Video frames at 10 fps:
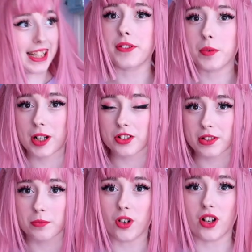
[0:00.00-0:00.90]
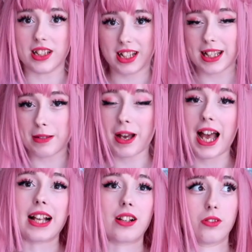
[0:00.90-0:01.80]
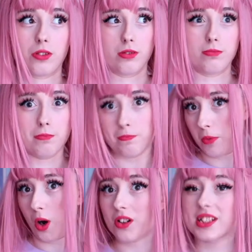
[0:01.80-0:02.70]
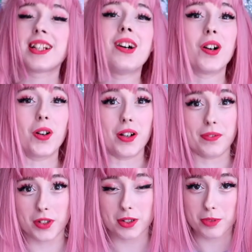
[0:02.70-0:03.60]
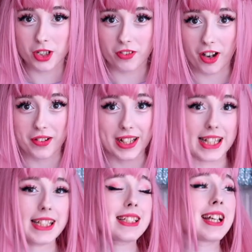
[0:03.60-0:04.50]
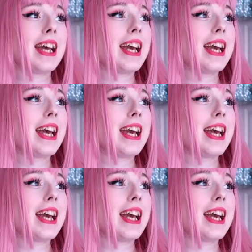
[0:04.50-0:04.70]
Now if you're wondering what a lucky bag or box or a Fukubukuro is,